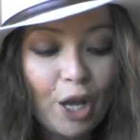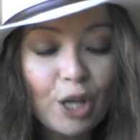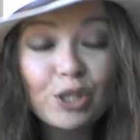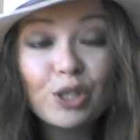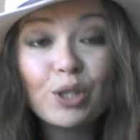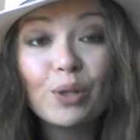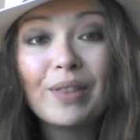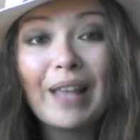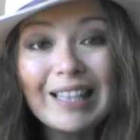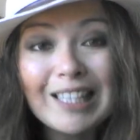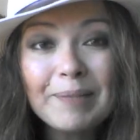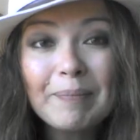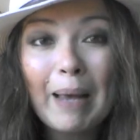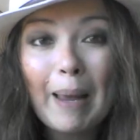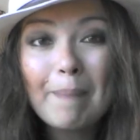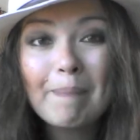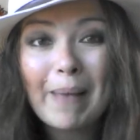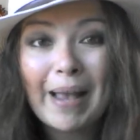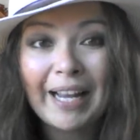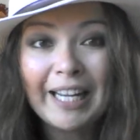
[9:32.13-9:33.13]
So that's my
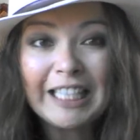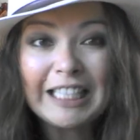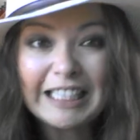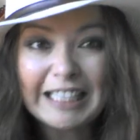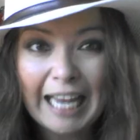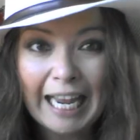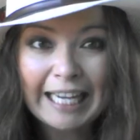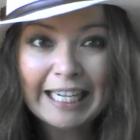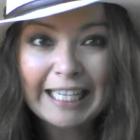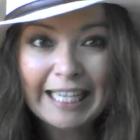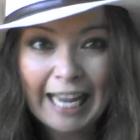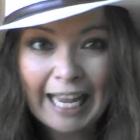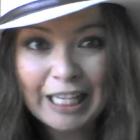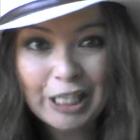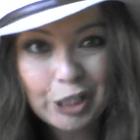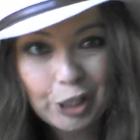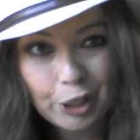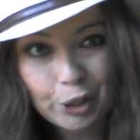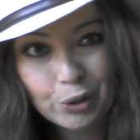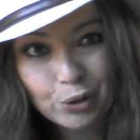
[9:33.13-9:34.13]
main day-to-day
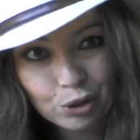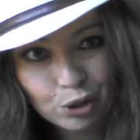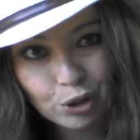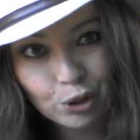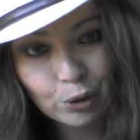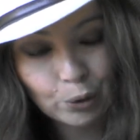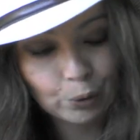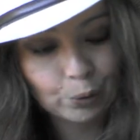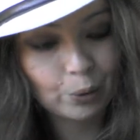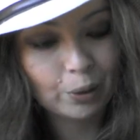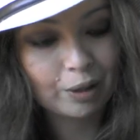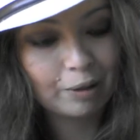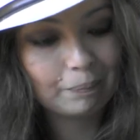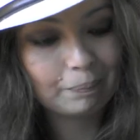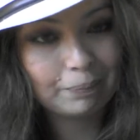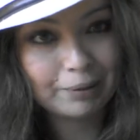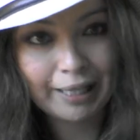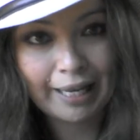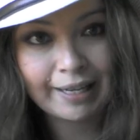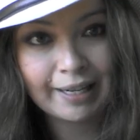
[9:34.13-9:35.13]
go-to
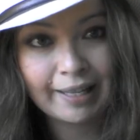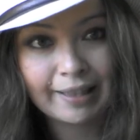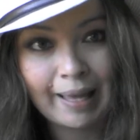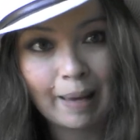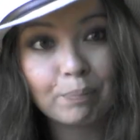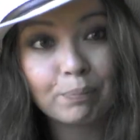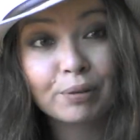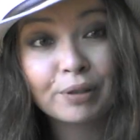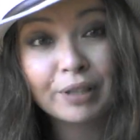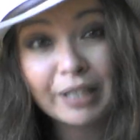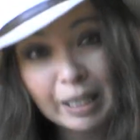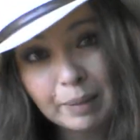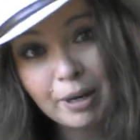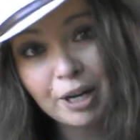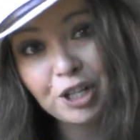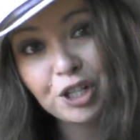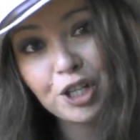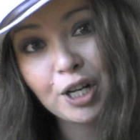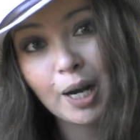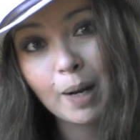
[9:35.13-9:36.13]
planner that pretty
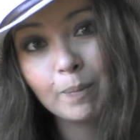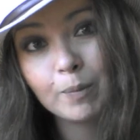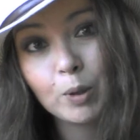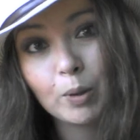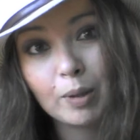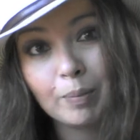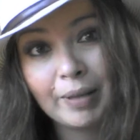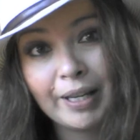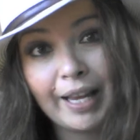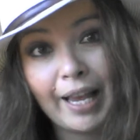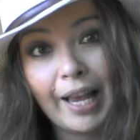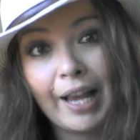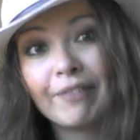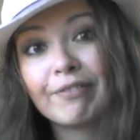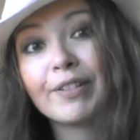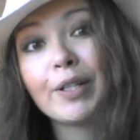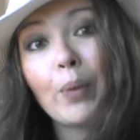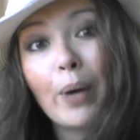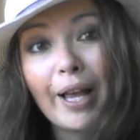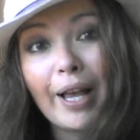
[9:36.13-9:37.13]
much comes with me
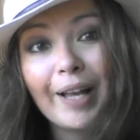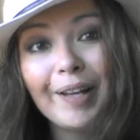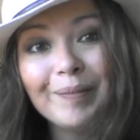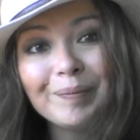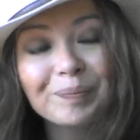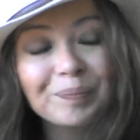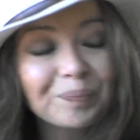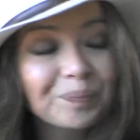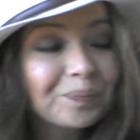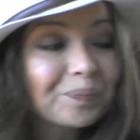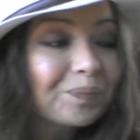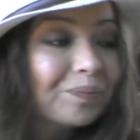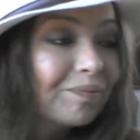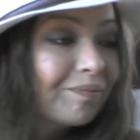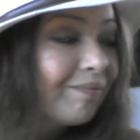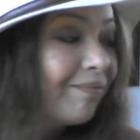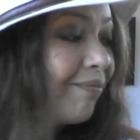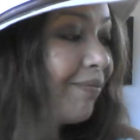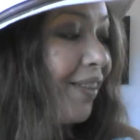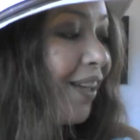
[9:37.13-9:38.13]
everywhere.
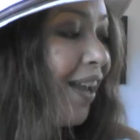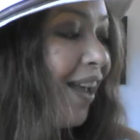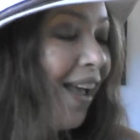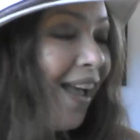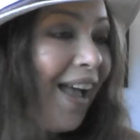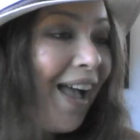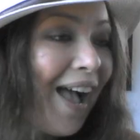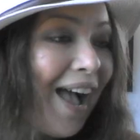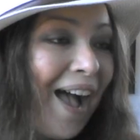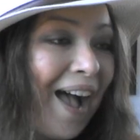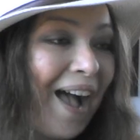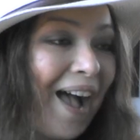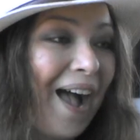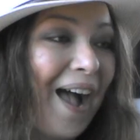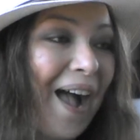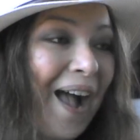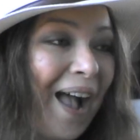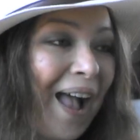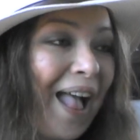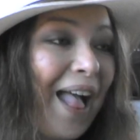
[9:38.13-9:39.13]

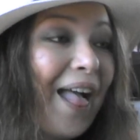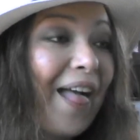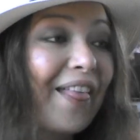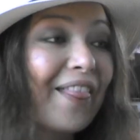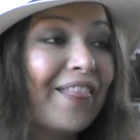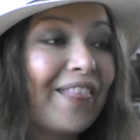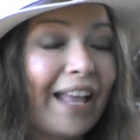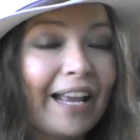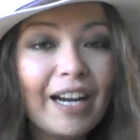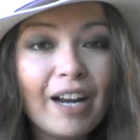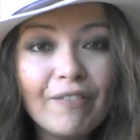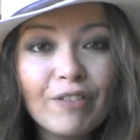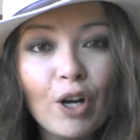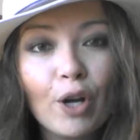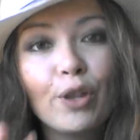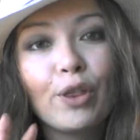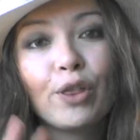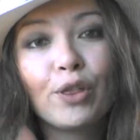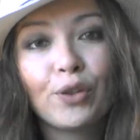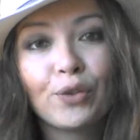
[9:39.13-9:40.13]
Then I've
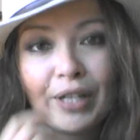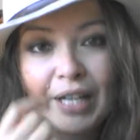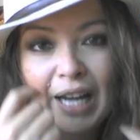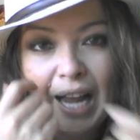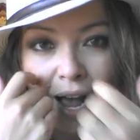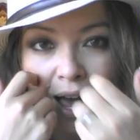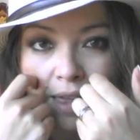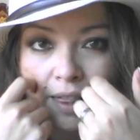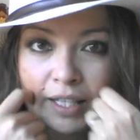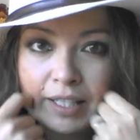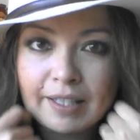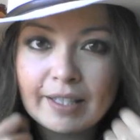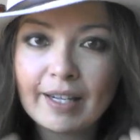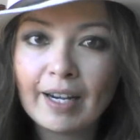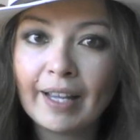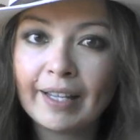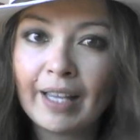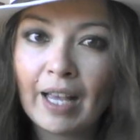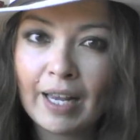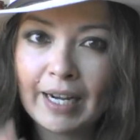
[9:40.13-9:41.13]
got 3 others that
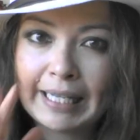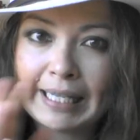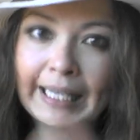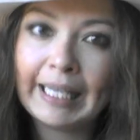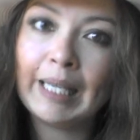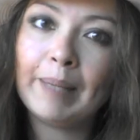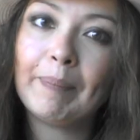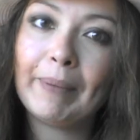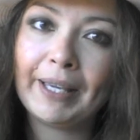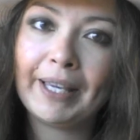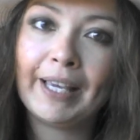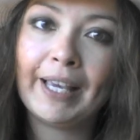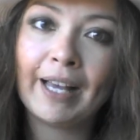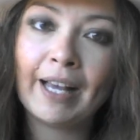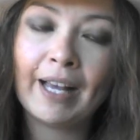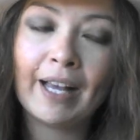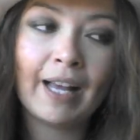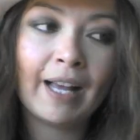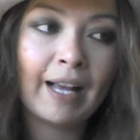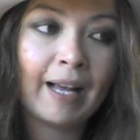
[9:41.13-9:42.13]
I kind of keep
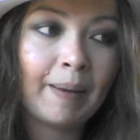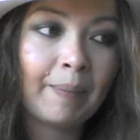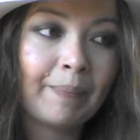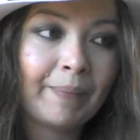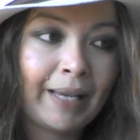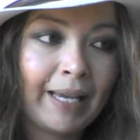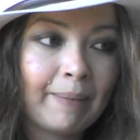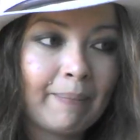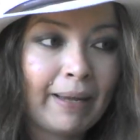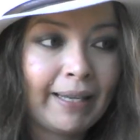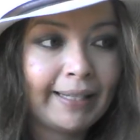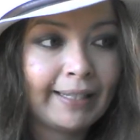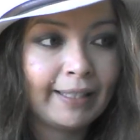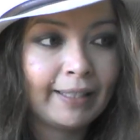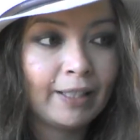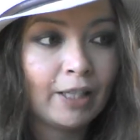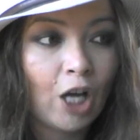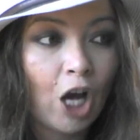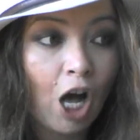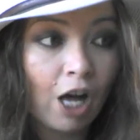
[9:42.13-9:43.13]
here in my
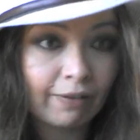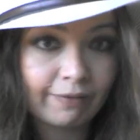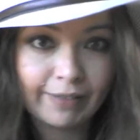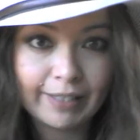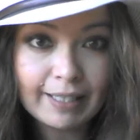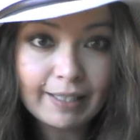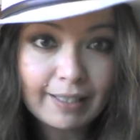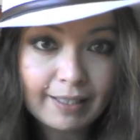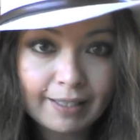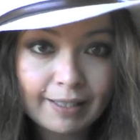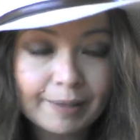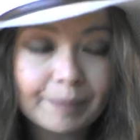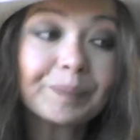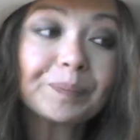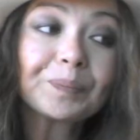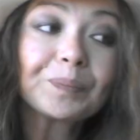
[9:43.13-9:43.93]
little office.